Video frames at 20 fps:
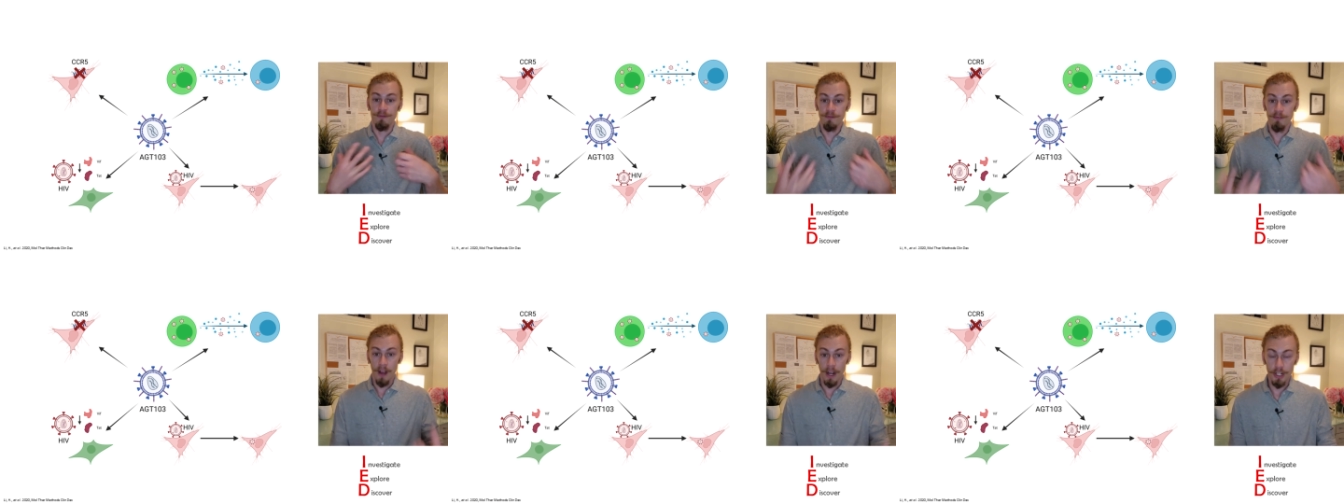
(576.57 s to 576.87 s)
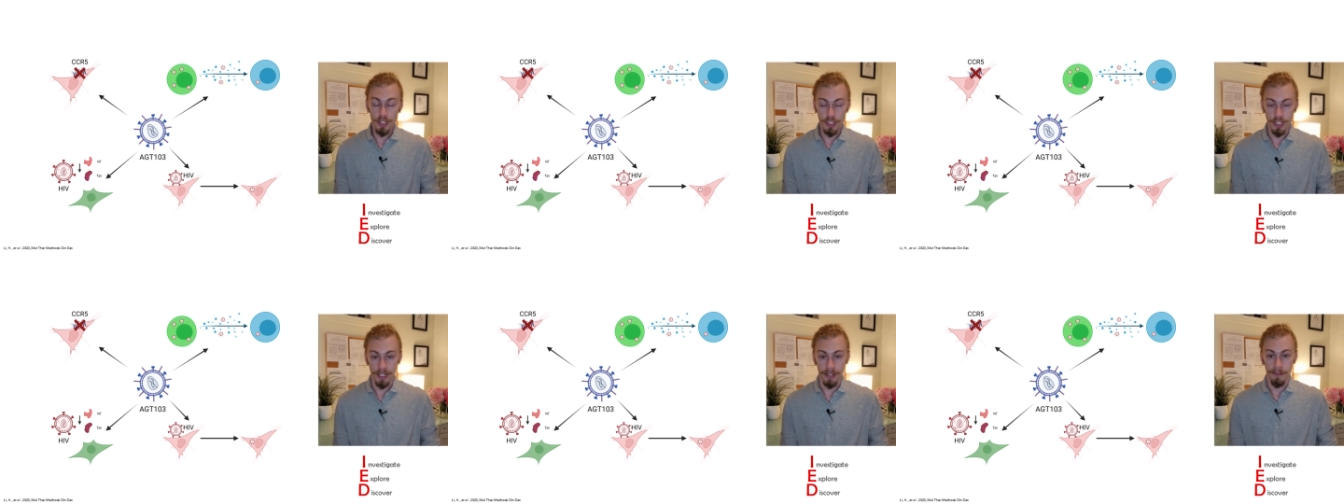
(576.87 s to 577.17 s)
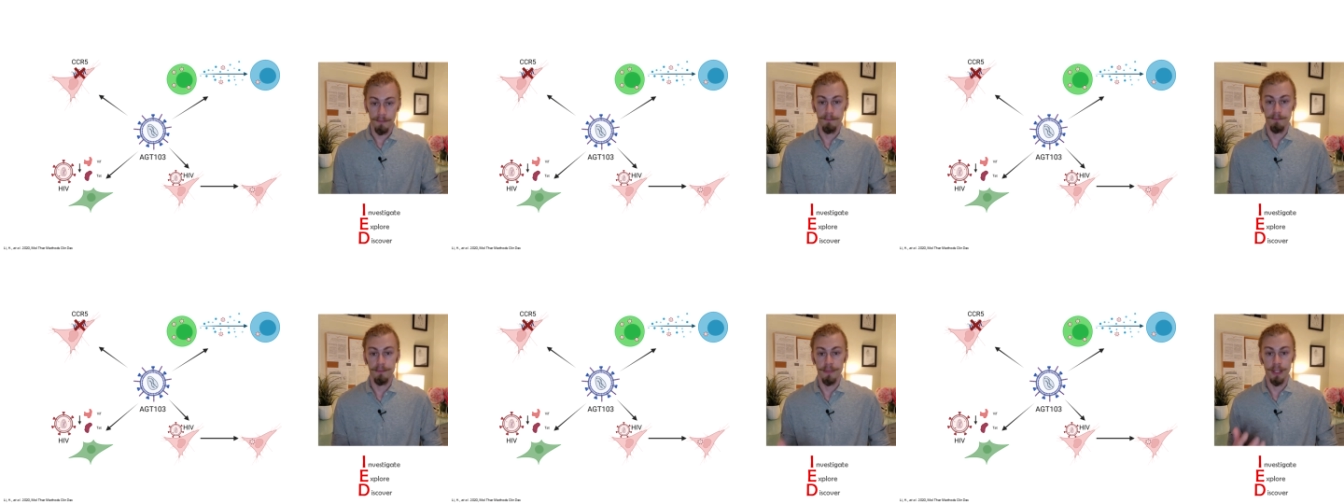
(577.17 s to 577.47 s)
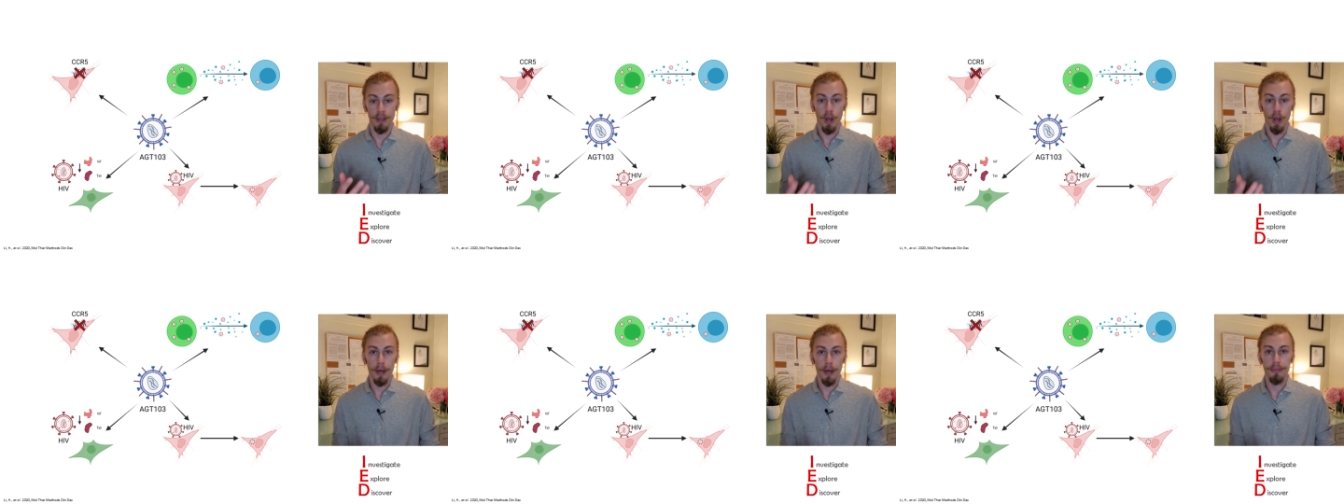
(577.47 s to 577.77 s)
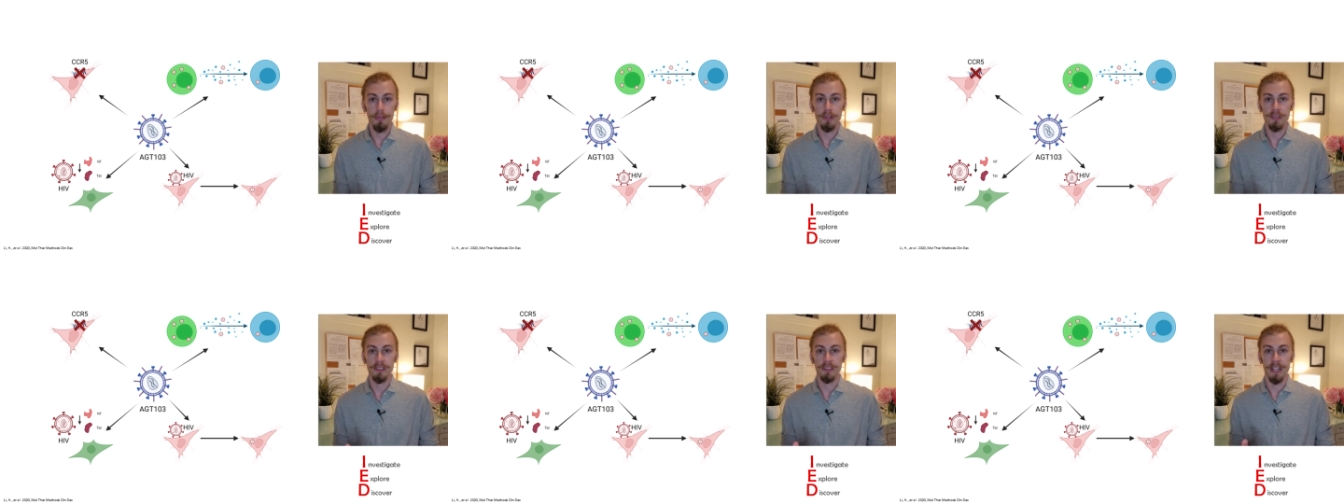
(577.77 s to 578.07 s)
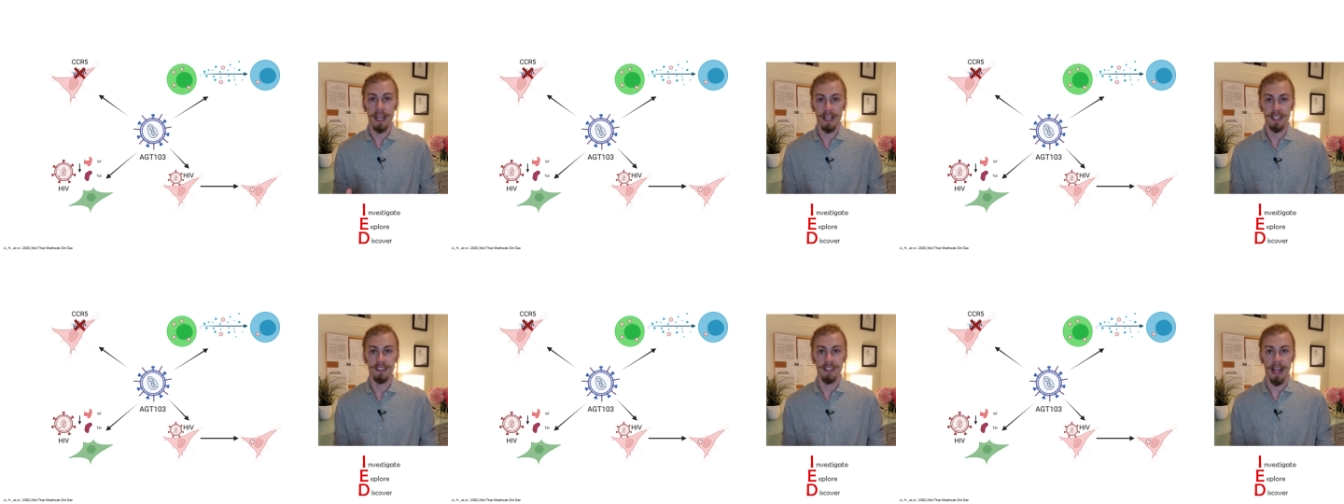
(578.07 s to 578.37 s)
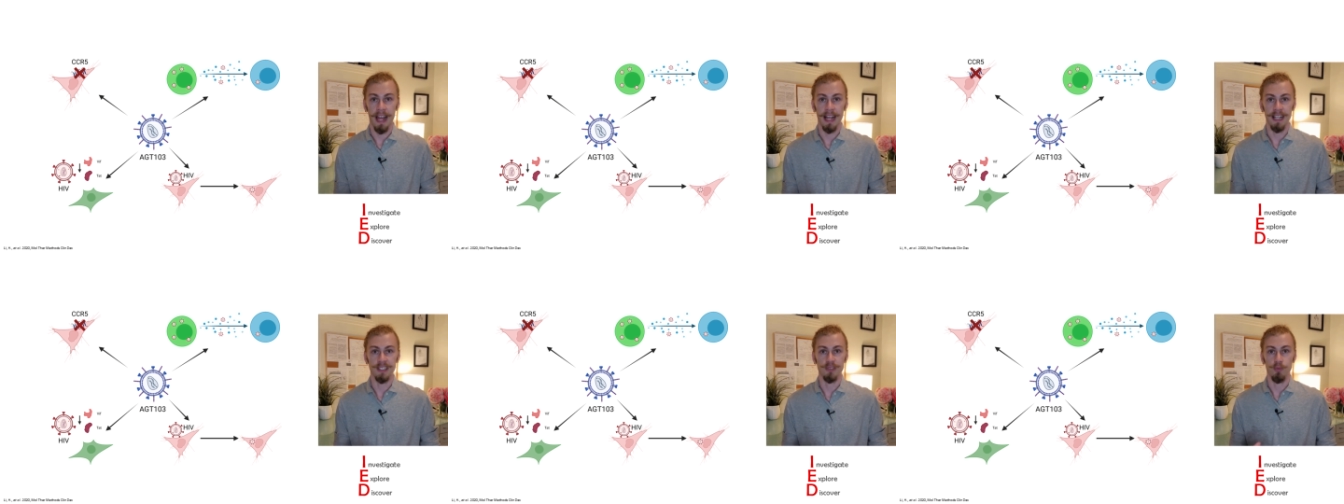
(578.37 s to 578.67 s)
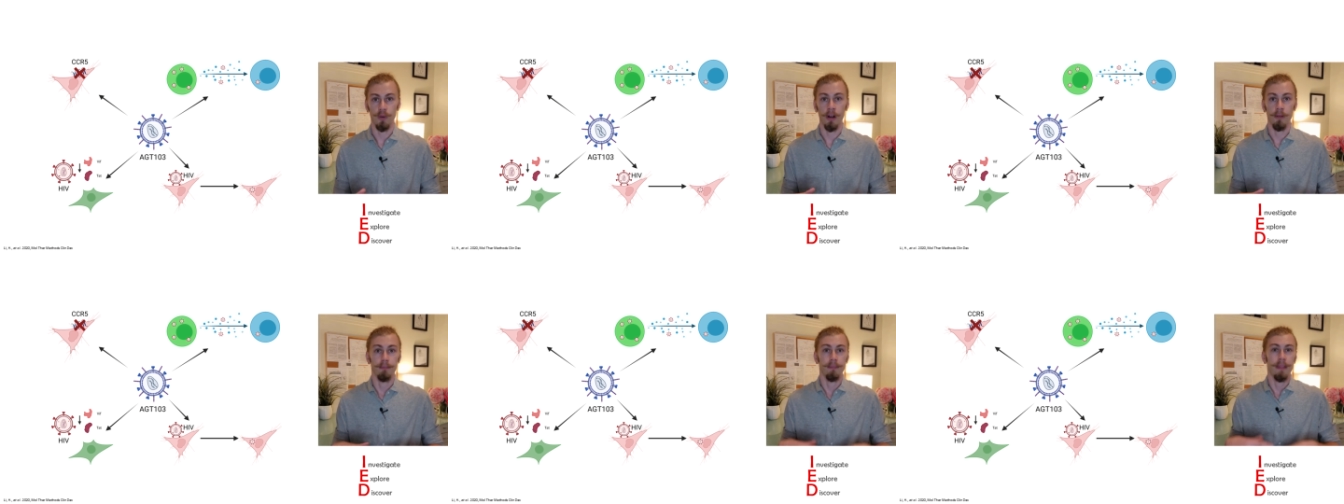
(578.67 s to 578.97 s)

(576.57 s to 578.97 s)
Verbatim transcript: function, the authors next asked, well,